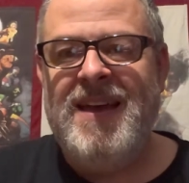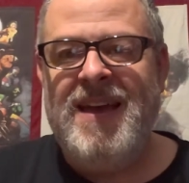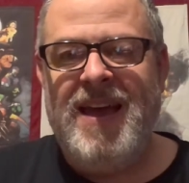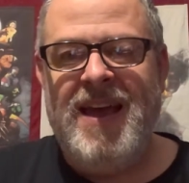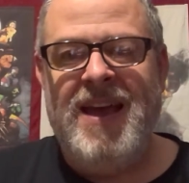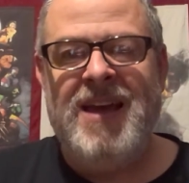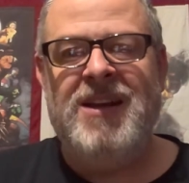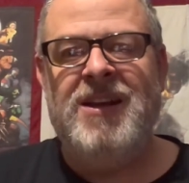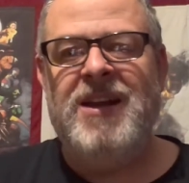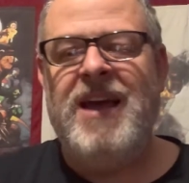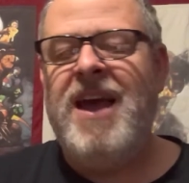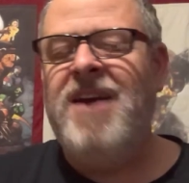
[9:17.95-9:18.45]

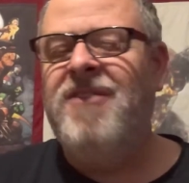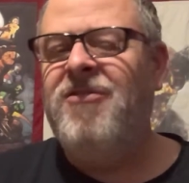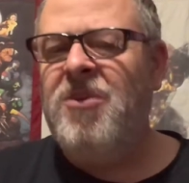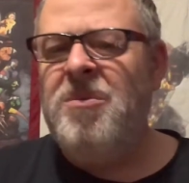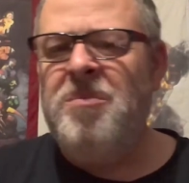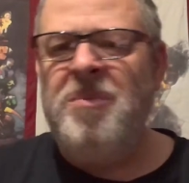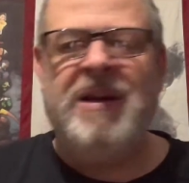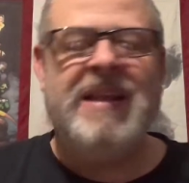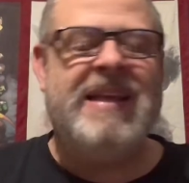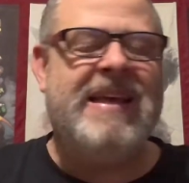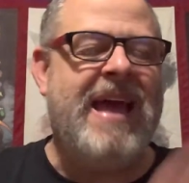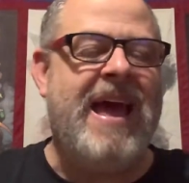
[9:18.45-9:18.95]
And
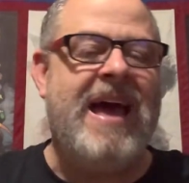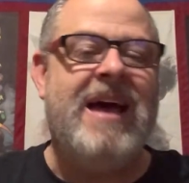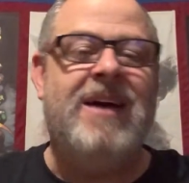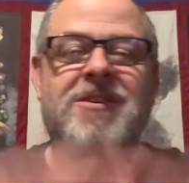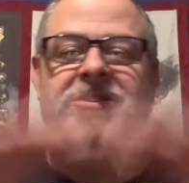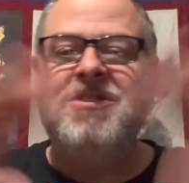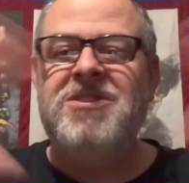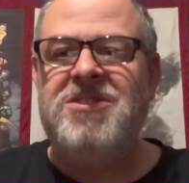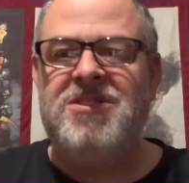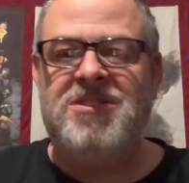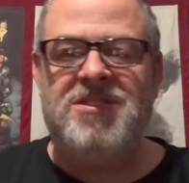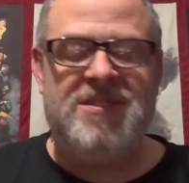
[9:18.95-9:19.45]
everybody
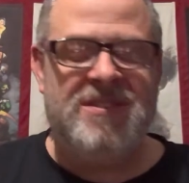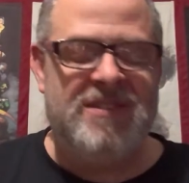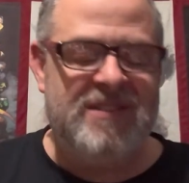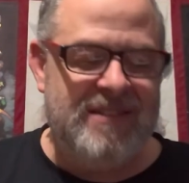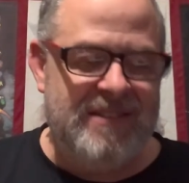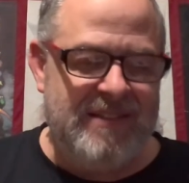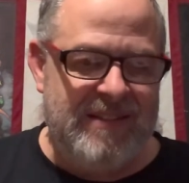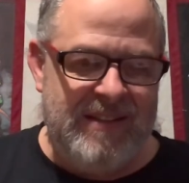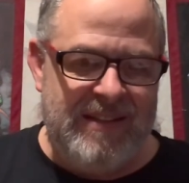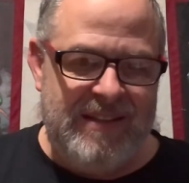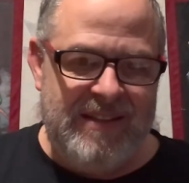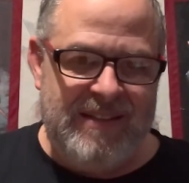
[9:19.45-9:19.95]
else
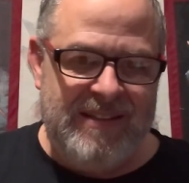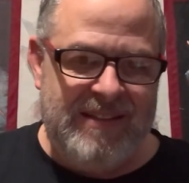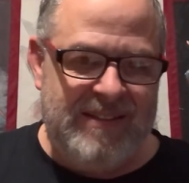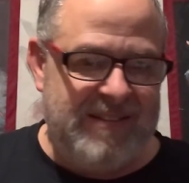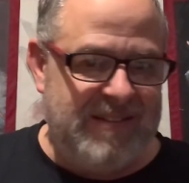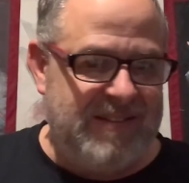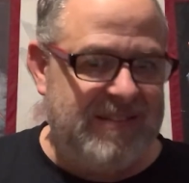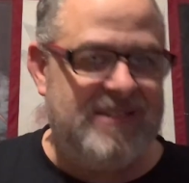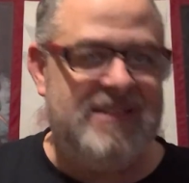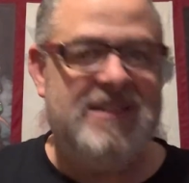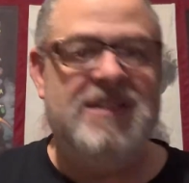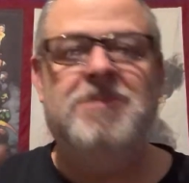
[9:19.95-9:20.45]

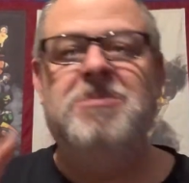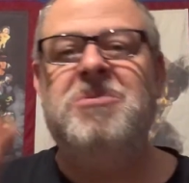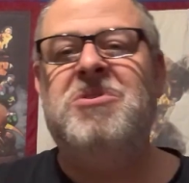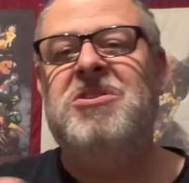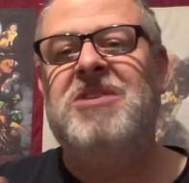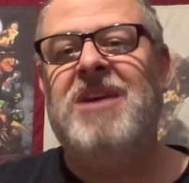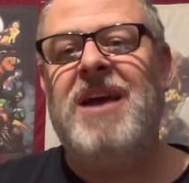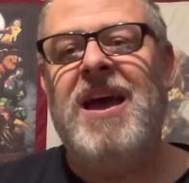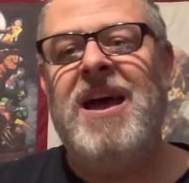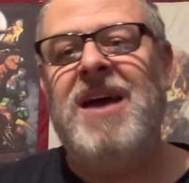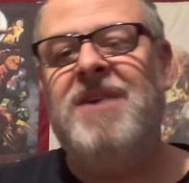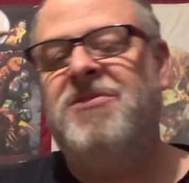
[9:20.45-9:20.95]
seems
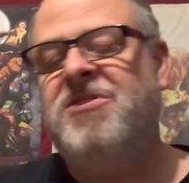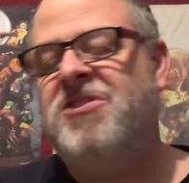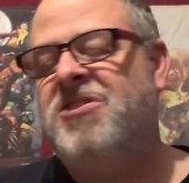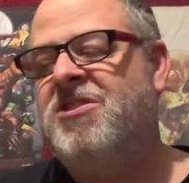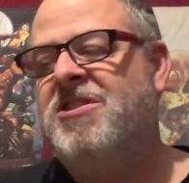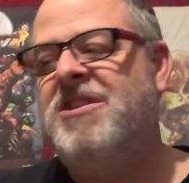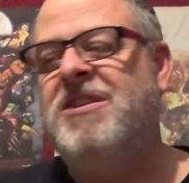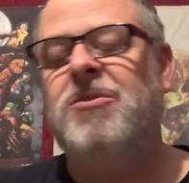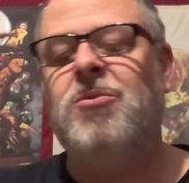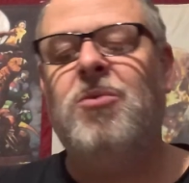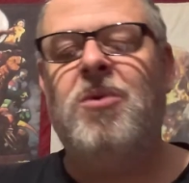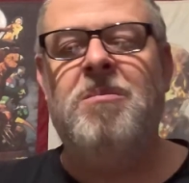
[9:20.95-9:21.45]
to have
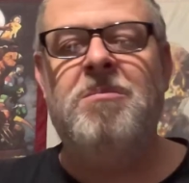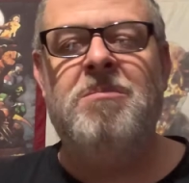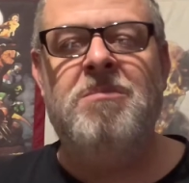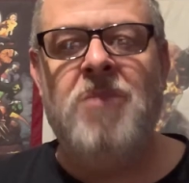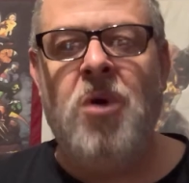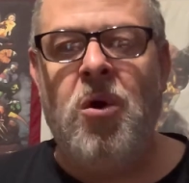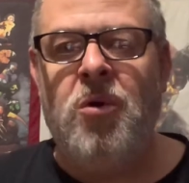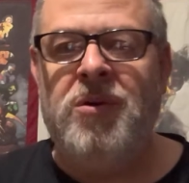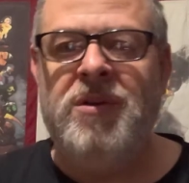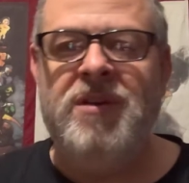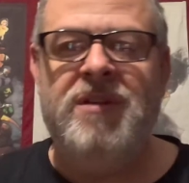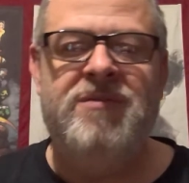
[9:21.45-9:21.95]
secret
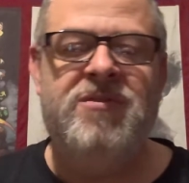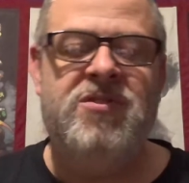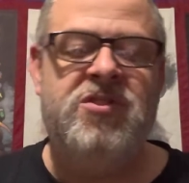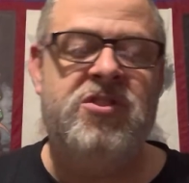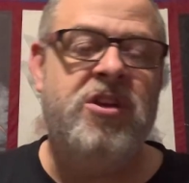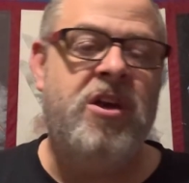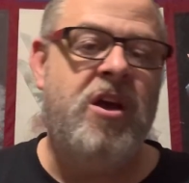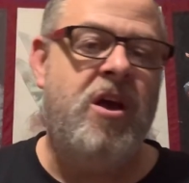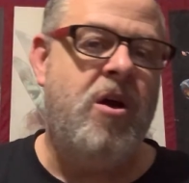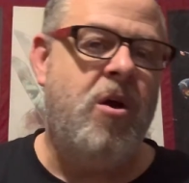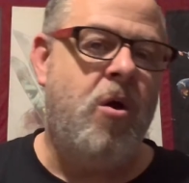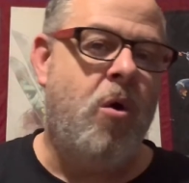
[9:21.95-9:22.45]
motives,
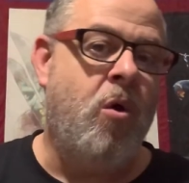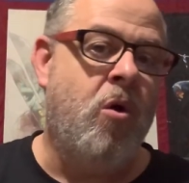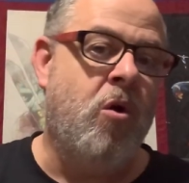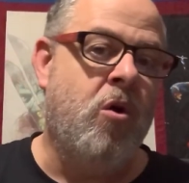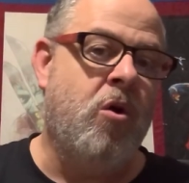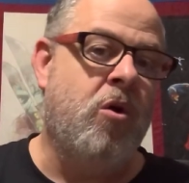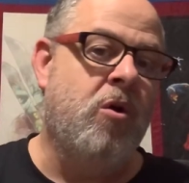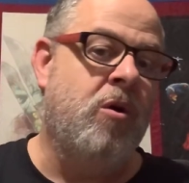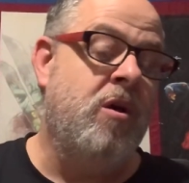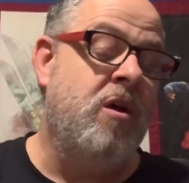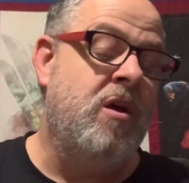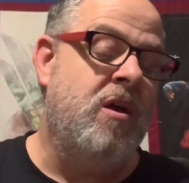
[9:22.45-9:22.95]

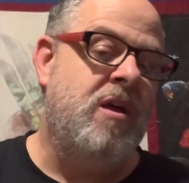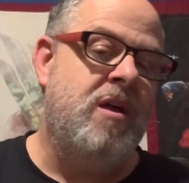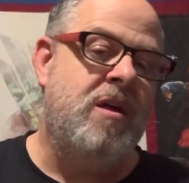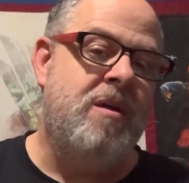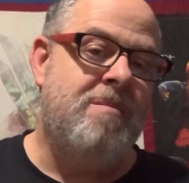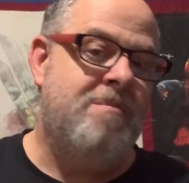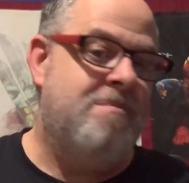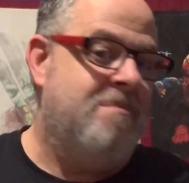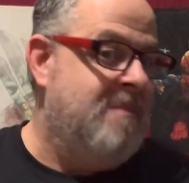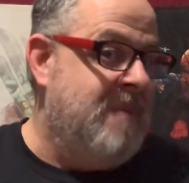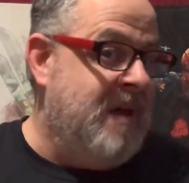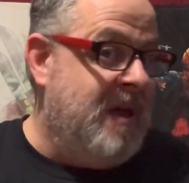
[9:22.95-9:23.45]
or
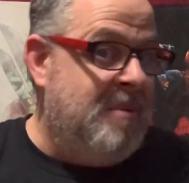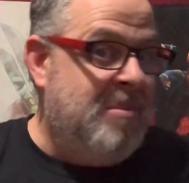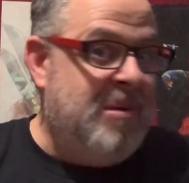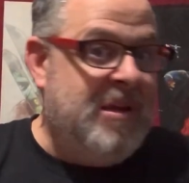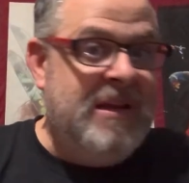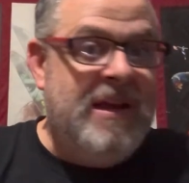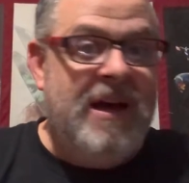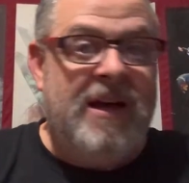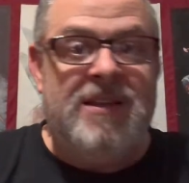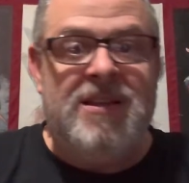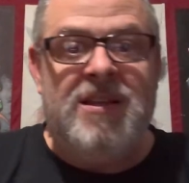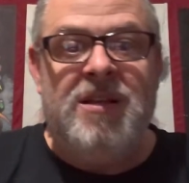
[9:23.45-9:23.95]
maybe
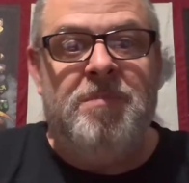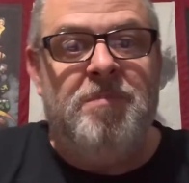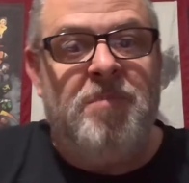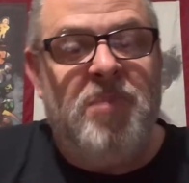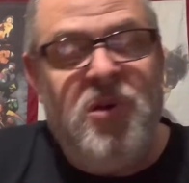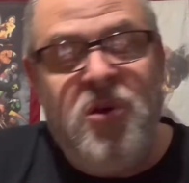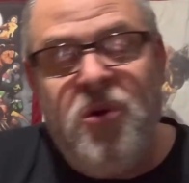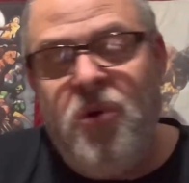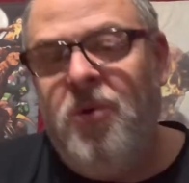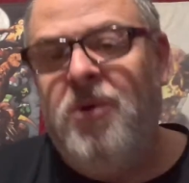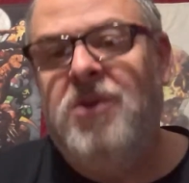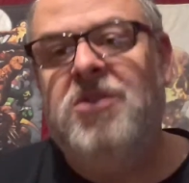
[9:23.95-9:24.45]
not the
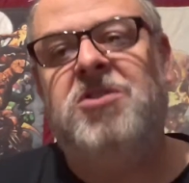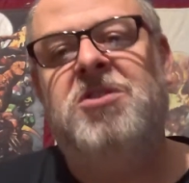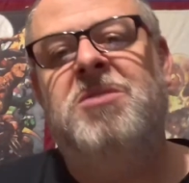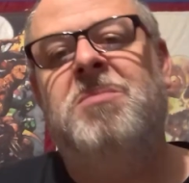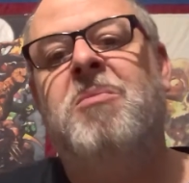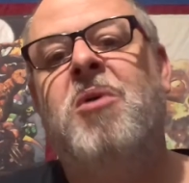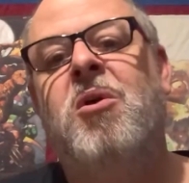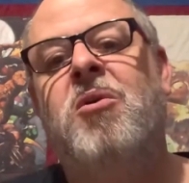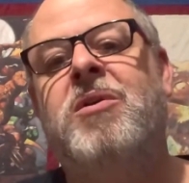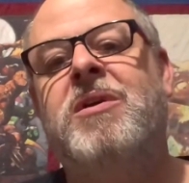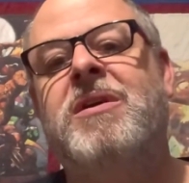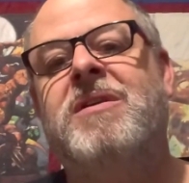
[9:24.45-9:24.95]
purest
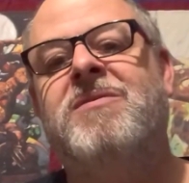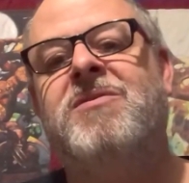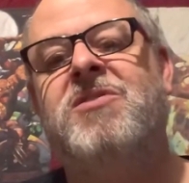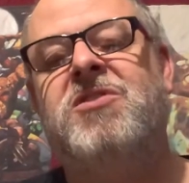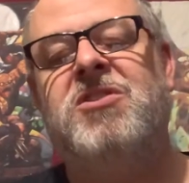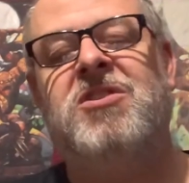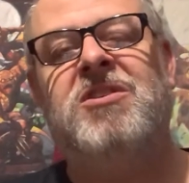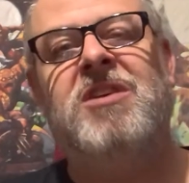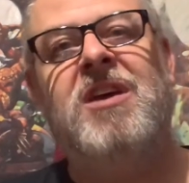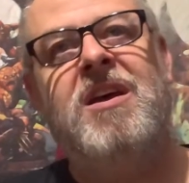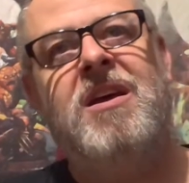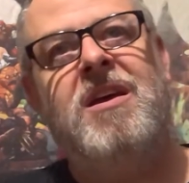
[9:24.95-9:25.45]

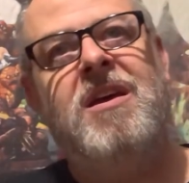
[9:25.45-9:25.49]
motives,